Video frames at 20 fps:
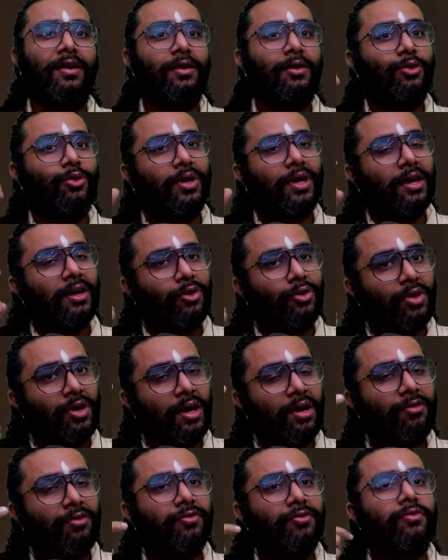you
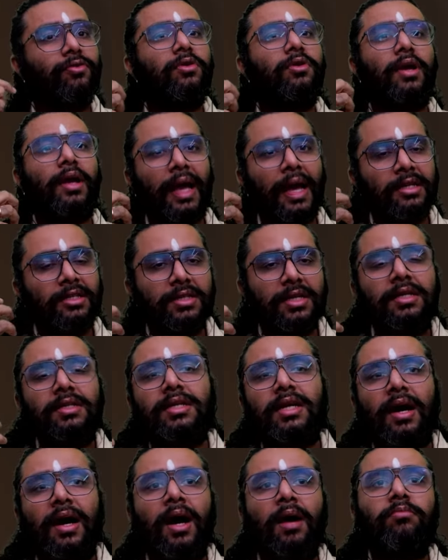now can
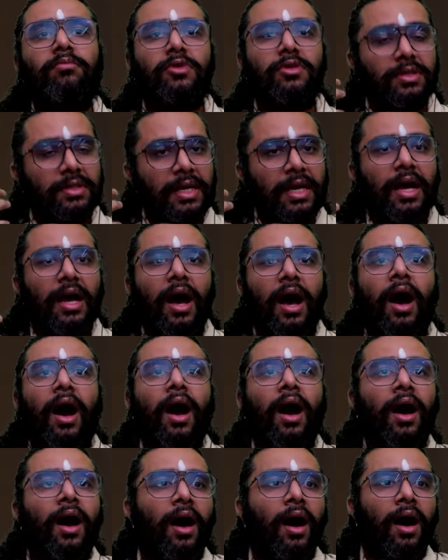just hum. You say
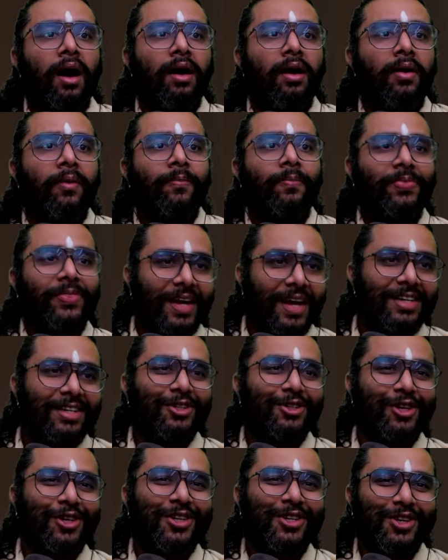ah, and
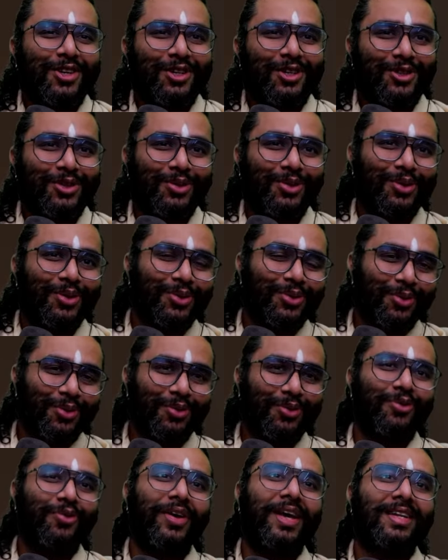this will show you
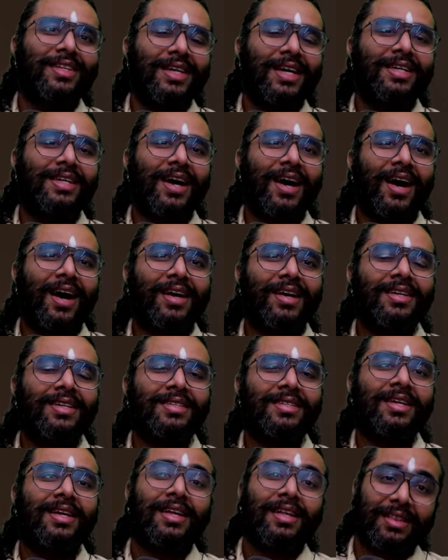where that ah
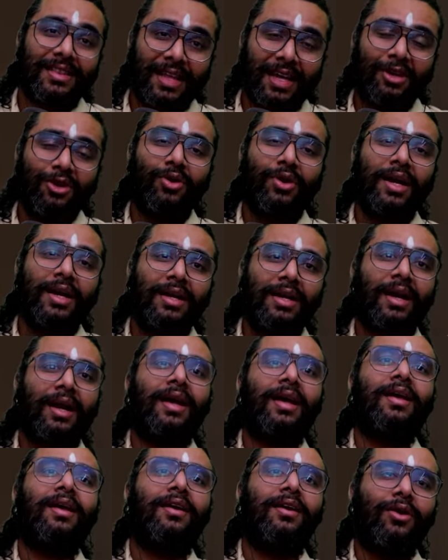is. Then you can
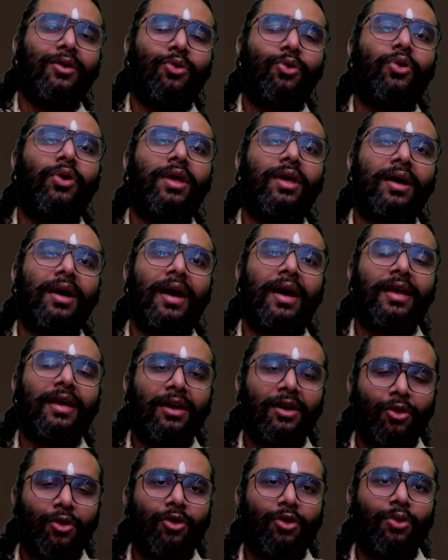try going
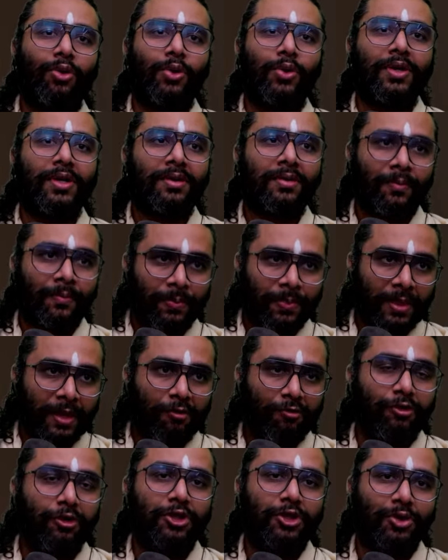higher or lower
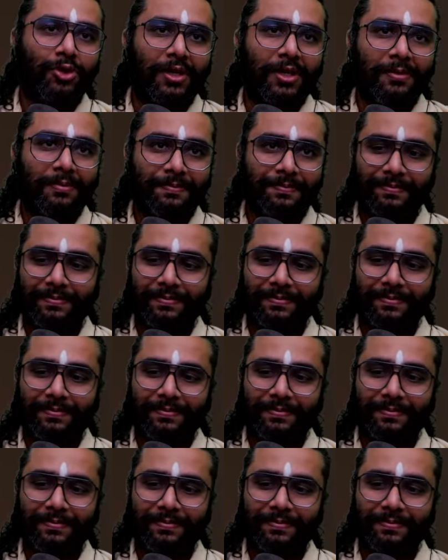visually.